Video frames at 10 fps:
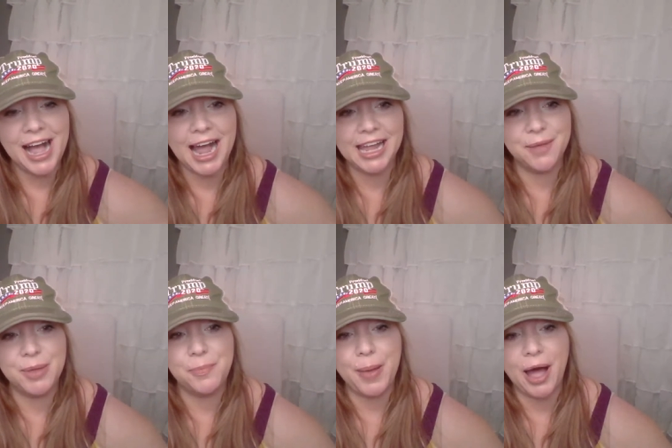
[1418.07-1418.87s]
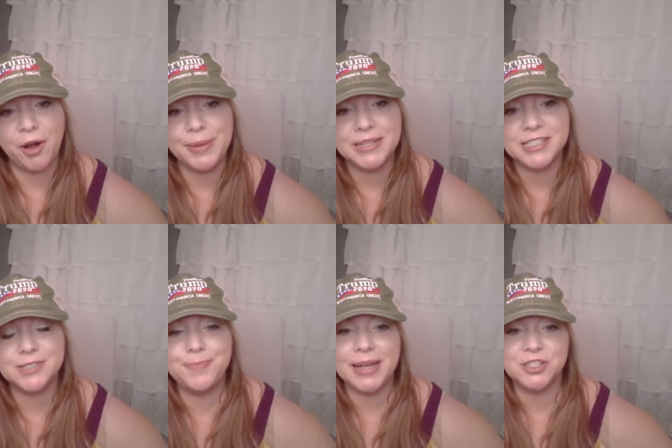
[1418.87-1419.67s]
I am an empowerment
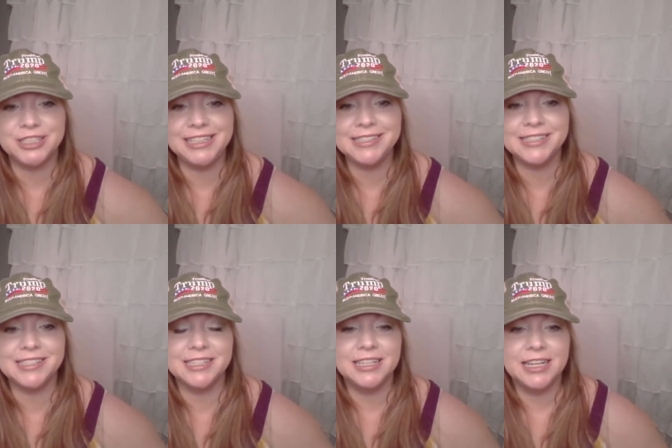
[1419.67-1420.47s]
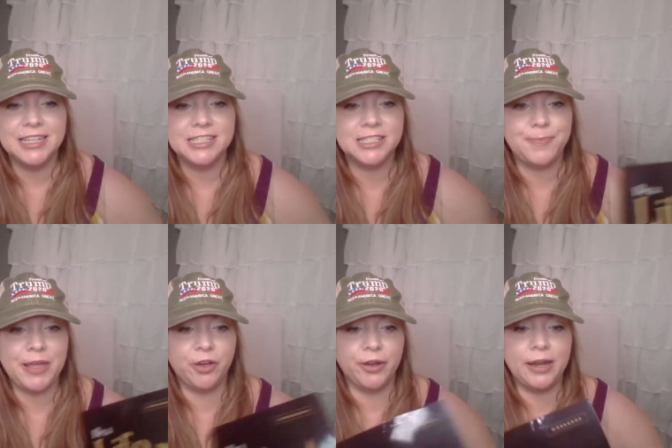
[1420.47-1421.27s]
specialist,
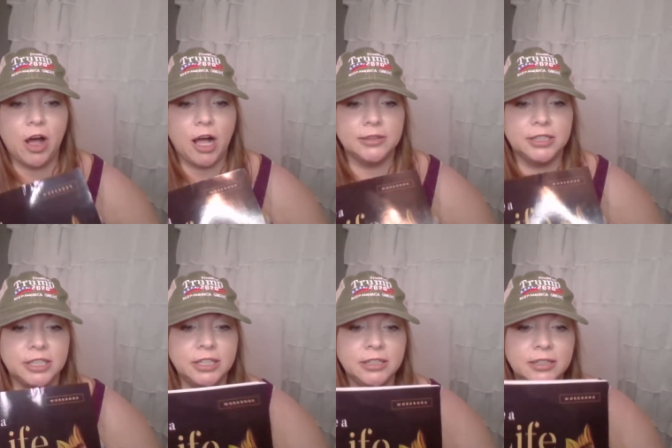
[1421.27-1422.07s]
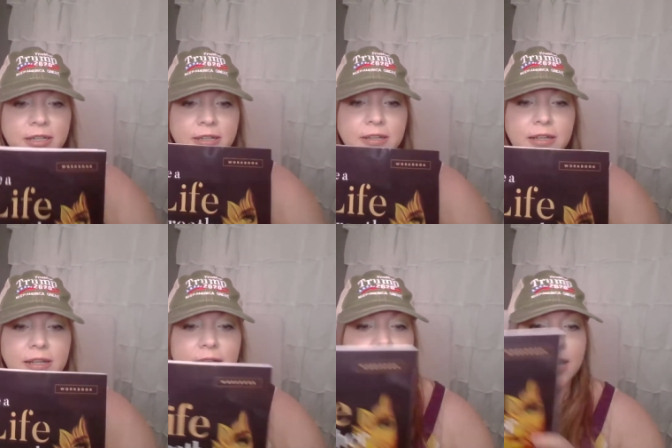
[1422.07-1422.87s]
speaker, and author.
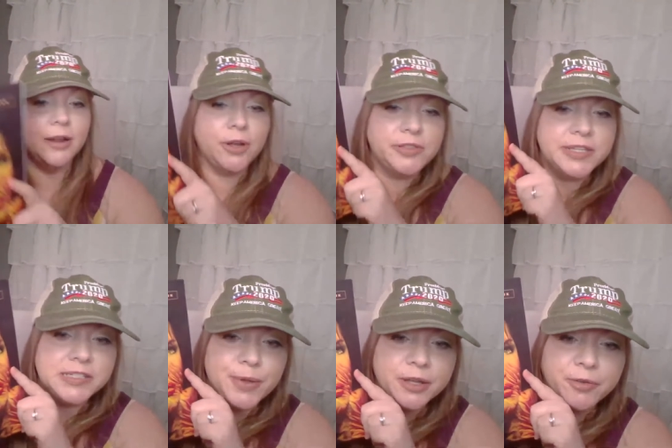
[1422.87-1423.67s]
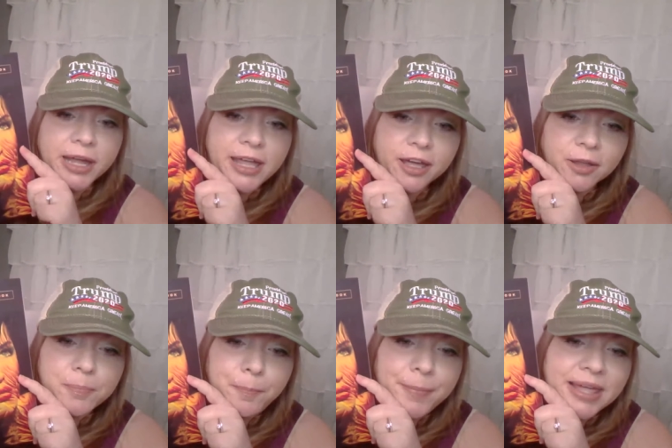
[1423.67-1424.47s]
And I wrote this book right
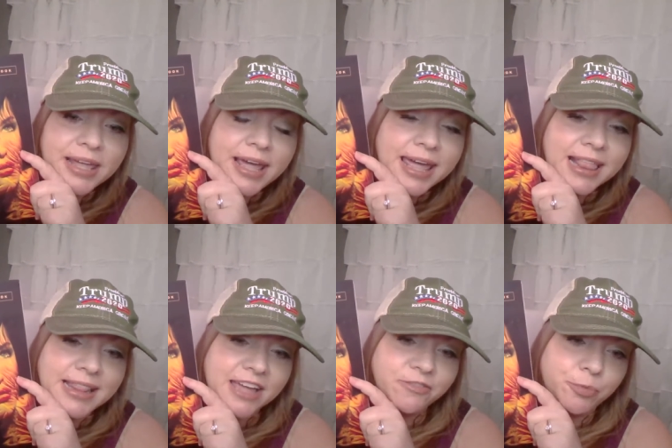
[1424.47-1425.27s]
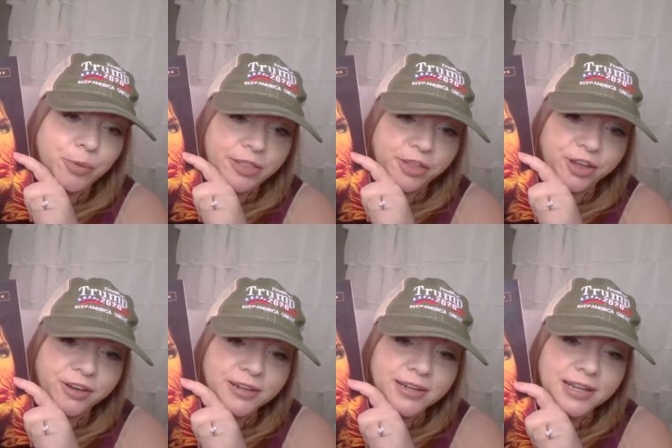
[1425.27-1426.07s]
here Be a Life
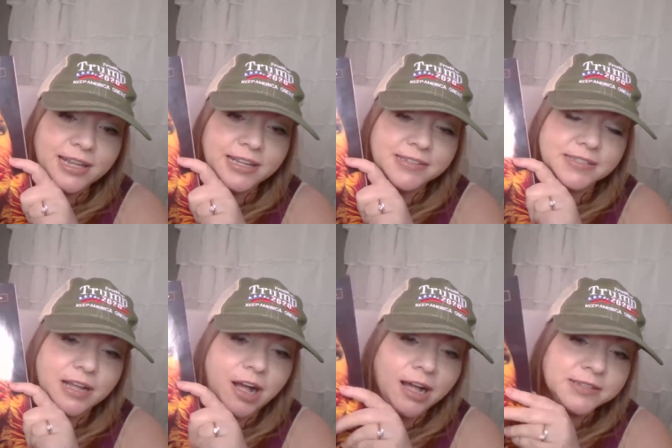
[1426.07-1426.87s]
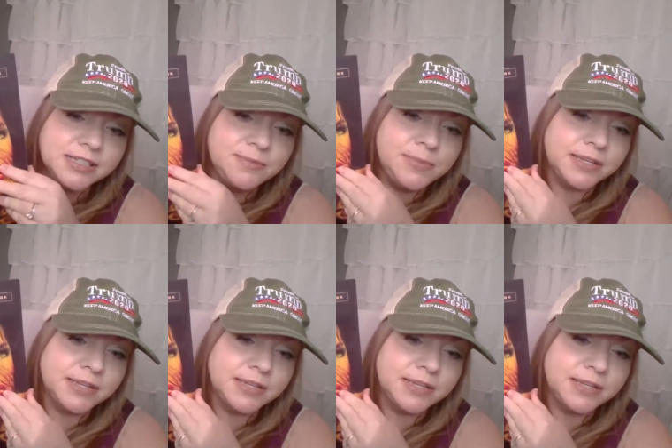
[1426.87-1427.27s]
Breather. It is awesome.